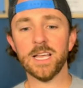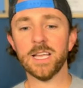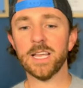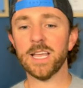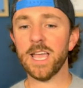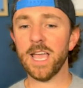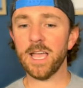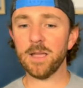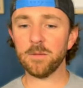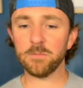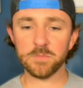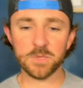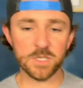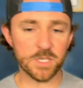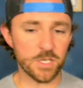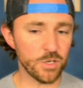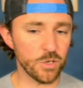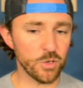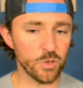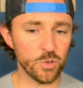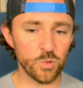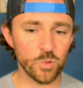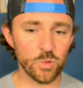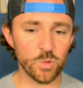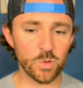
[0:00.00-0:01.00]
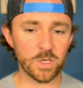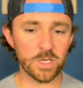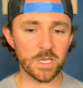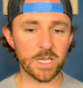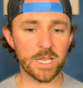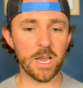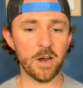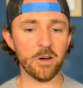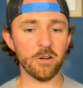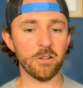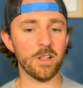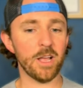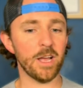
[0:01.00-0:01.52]
Game two,
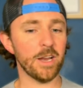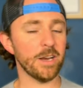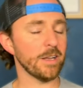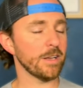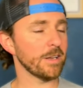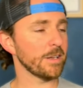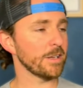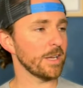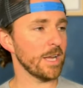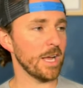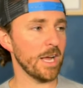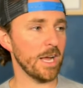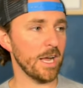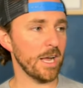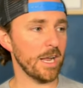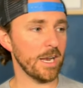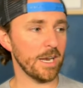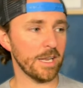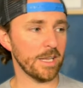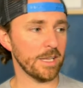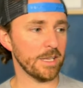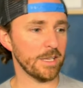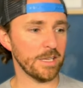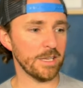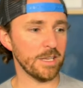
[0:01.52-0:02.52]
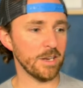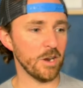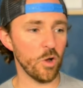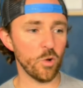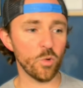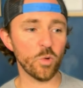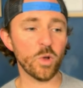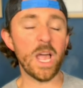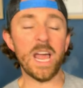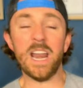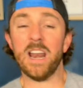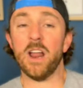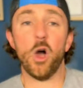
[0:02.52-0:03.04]
Carolina,
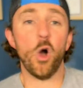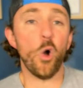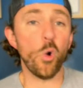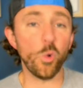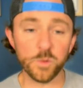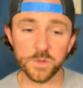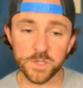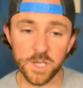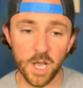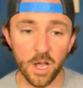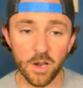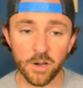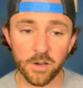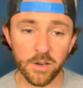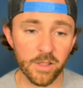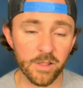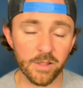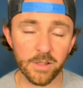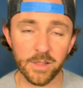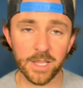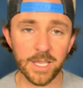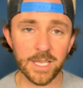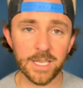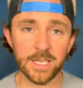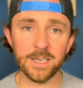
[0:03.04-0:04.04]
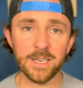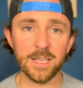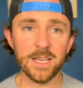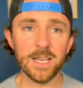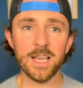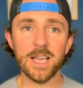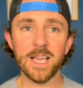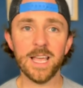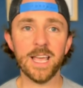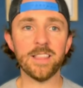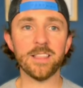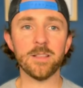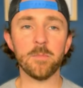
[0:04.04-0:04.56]
kind of holds on to the lead
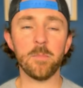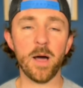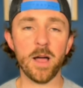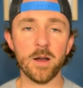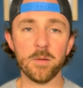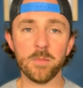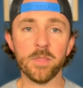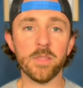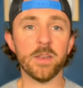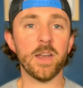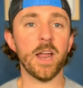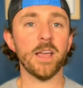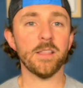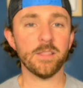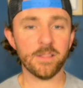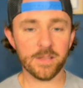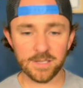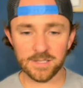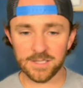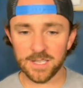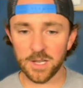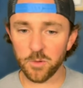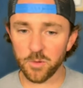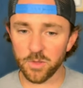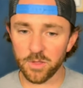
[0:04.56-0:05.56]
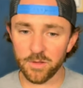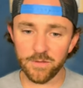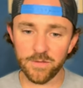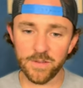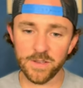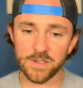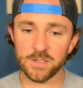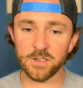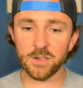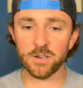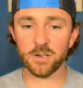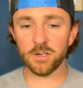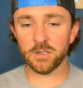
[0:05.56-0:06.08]
in the bottom of the ninth because they were the
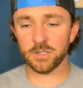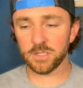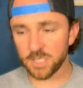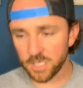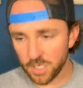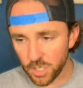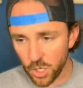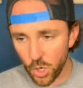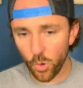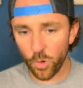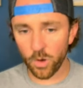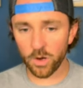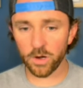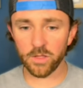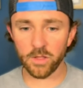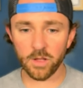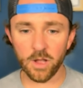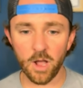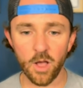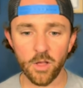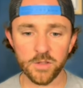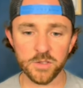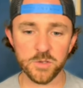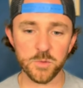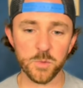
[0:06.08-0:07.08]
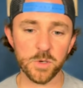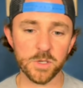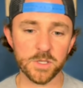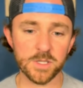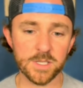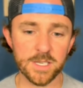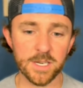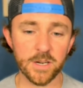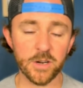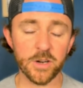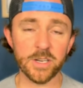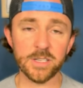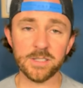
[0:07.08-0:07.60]
visitor to go on to the College World
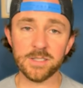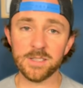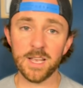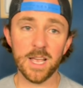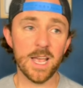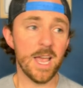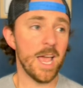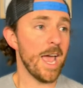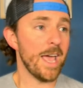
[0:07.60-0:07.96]
Series.